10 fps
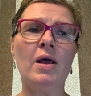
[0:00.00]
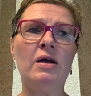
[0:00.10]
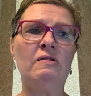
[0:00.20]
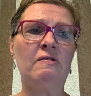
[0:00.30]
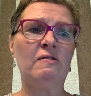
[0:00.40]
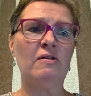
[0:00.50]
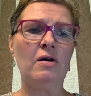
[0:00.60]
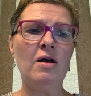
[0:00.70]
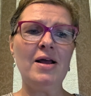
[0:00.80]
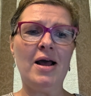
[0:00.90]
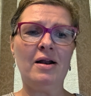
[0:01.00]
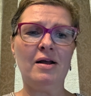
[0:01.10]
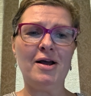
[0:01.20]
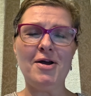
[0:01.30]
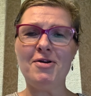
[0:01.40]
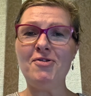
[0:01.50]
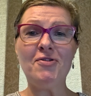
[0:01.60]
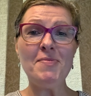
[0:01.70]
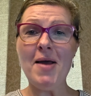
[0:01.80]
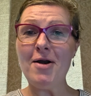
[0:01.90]
It's, again,
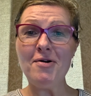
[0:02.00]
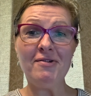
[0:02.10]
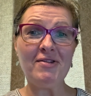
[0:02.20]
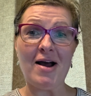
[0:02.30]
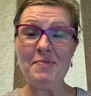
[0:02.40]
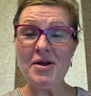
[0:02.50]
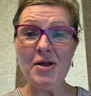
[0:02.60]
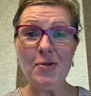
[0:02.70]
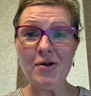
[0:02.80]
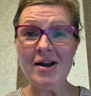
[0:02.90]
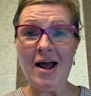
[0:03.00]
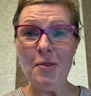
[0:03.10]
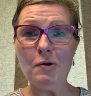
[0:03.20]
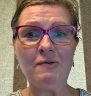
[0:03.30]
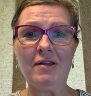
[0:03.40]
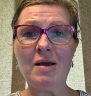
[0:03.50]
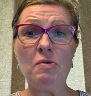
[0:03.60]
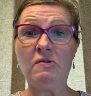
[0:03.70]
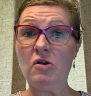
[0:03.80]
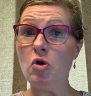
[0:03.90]
just a matter of stopping and looking at those
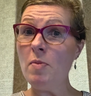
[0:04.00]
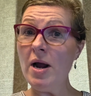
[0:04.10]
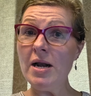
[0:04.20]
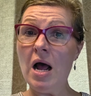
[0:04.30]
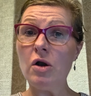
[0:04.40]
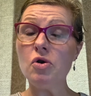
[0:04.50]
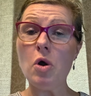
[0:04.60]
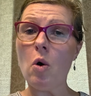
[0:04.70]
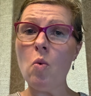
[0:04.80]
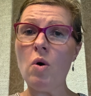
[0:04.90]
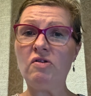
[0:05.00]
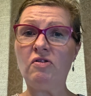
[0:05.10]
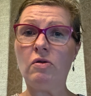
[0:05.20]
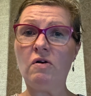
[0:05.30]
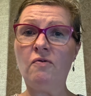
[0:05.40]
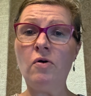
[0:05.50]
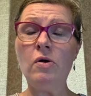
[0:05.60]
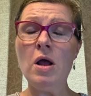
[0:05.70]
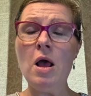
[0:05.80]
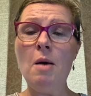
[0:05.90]
labels, and you might not know what to look
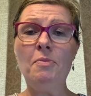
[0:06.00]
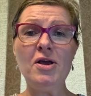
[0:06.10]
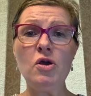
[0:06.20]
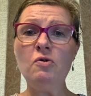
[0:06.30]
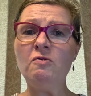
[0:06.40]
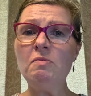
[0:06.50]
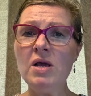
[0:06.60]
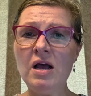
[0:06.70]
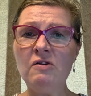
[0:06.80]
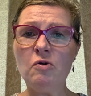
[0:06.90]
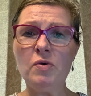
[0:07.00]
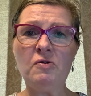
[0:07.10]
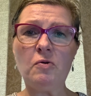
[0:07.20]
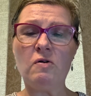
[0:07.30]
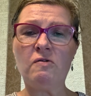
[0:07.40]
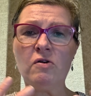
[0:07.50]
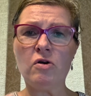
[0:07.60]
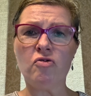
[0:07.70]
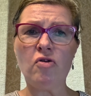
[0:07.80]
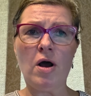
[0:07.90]
for, but use me as a resource.
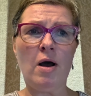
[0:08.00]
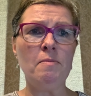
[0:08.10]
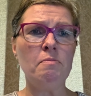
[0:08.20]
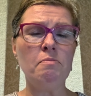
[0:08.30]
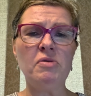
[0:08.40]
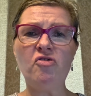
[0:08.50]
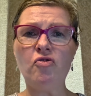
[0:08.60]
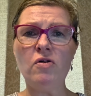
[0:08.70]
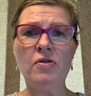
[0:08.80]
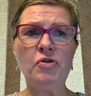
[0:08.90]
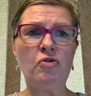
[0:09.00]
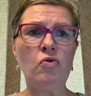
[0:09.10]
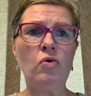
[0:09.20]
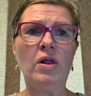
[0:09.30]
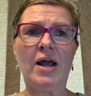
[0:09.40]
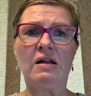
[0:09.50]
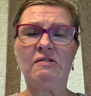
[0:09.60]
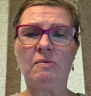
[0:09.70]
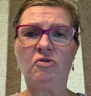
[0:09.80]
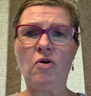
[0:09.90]
Be sure to like
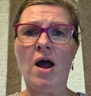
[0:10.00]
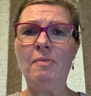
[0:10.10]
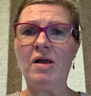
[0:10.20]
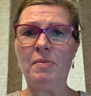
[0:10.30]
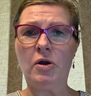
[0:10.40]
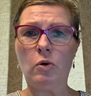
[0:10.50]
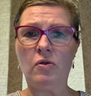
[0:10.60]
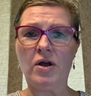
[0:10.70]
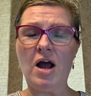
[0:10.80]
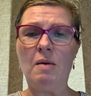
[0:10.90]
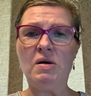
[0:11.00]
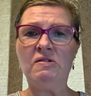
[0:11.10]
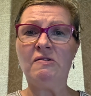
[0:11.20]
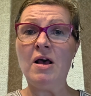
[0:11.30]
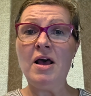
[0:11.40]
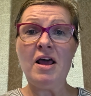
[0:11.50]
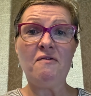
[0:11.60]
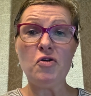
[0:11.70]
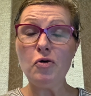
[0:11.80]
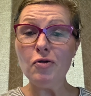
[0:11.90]
and subscribe. Let me know in the comments
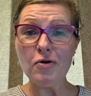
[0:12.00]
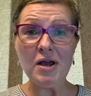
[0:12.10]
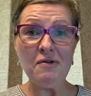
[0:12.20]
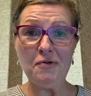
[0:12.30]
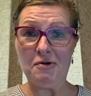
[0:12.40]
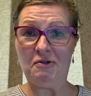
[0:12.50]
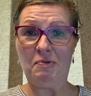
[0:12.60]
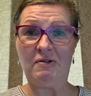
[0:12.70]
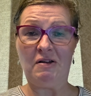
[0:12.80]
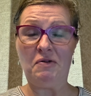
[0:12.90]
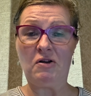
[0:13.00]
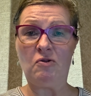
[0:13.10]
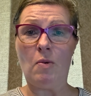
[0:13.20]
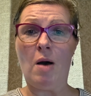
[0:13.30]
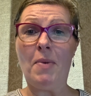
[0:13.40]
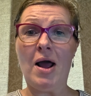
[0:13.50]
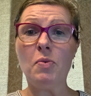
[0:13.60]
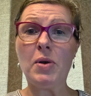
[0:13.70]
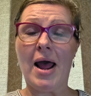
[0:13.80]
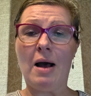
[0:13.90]
if you're looking for a specific swap.
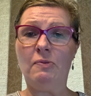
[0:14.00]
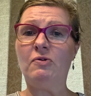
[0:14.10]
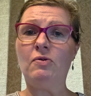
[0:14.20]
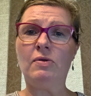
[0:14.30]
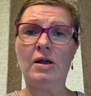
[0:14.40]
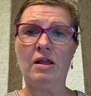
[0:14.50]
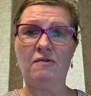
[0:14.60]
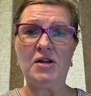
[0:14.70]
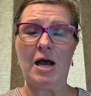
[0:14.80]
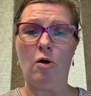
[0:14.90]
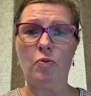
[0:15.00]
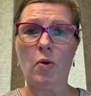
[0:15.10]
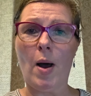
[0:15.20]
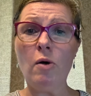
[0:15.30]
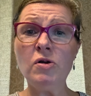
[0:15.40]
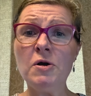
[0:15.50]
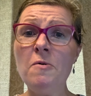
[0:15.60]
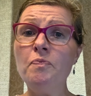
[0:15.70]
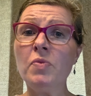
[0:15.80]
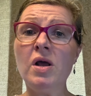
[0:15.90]
I would absolutely love to help you out.
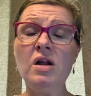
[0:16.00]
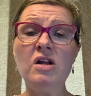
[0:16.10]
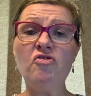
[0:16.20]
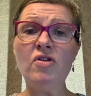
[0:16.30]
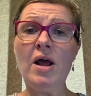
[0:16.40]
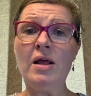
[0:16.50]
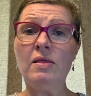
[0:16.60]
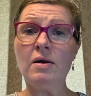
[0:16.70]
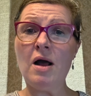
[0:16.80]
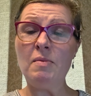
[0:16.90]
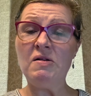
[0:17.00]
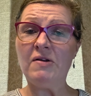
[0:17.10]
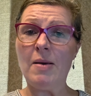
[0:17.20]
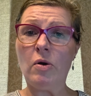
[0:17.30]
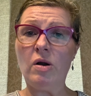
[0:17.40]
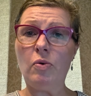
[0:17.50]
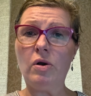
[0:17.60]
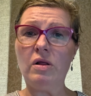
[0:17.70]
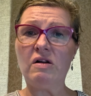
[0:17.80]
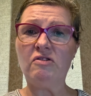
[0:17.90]
In addition, in the comments, I'm going to
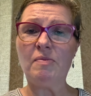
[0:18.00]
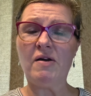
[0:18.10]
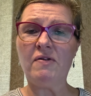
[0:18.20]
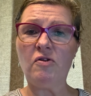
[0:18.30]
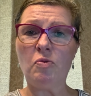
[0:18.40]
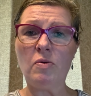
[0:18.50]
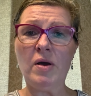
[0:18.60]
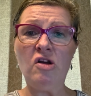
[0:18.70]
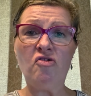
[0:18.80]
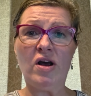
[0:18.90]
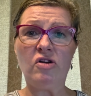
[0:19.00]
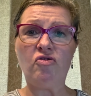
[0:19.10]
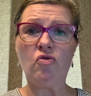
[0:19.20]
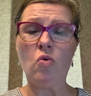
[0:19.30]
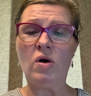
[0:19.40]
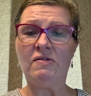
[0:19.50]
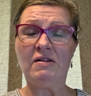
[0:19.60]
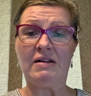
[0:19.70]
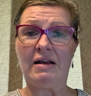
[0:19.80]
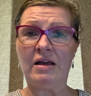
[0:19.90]
put a link to my Facebook page. I do once
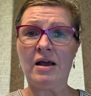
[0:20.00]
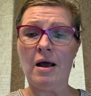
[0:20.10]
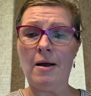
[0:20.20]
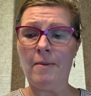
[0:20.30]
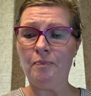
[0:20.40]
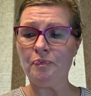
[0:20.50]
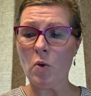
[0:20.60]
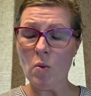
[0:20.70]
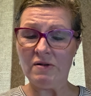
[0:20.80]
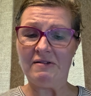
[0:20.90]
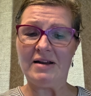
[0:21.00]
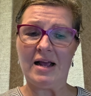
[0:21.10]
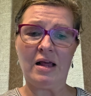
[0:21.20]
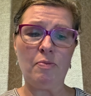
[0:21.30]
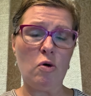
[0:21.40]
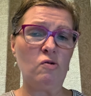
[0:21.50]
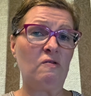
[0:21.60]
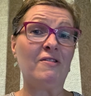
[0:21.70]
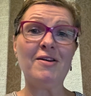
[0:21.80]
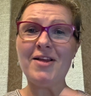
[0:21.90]
daily
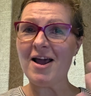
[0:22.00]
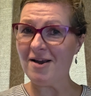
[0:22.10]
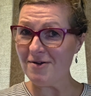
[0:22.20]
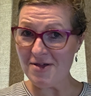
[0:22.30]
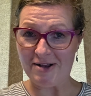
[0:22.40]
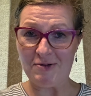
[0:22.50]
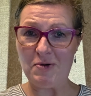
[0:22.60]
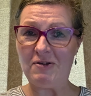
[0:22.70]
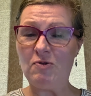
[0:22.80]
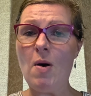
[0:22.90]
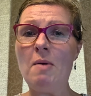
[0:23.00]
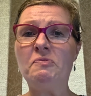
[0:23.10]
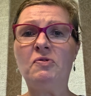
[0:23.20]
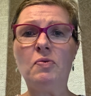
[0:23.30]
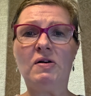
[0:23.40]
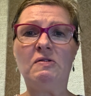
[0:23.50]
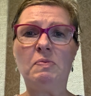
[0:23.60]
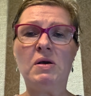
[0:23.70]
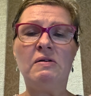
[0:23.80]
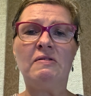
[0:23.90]
posts like this with swaps,
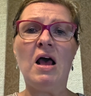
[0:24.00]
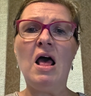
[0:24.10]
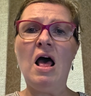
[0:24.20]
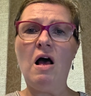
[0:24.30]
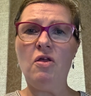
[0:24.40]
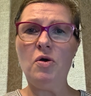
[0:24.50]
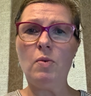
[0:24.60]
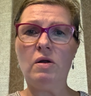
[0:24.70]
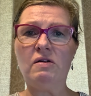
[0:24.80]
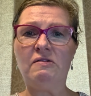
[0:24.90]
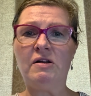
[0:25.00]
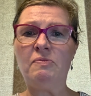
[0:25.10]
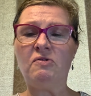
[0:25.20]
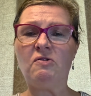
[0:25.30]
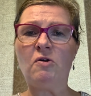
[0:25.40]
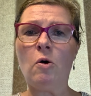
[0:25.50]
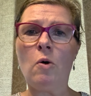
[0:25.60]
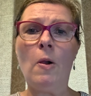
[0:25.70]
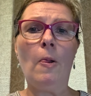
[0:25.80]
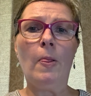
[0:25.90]
recipes, health and wellness tips.
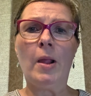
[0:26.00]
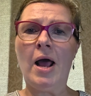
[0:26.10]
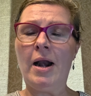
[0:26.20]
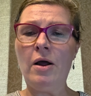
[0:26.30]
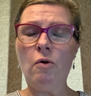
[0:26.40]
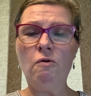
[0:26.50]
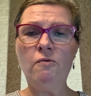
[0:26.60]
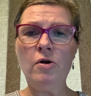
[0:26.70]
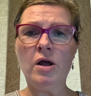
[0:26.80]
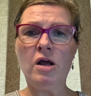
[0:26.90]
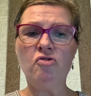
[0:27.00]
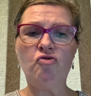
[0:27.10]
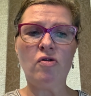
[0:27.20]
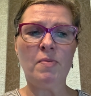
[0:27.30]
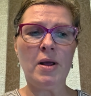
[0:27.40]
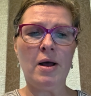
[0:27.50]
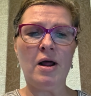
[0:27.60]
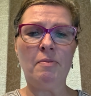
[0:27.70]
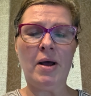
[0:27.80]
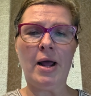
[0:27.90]
So head on over and join me
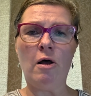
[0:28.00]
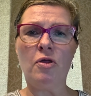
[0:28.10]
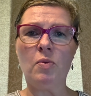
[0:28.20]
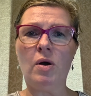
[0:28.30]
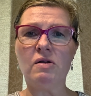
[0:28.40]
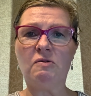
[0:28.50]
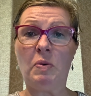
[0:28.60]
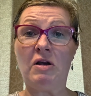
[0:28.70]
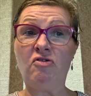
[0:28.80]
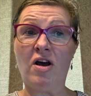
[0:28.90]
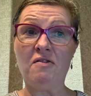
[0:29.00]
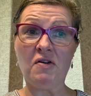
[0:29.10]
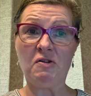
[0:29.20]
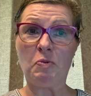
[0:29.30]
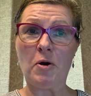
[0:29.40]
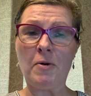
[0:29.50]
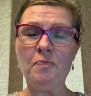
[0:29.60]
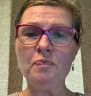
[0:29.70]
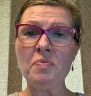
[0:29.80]
on my health and wellness page on Facebook.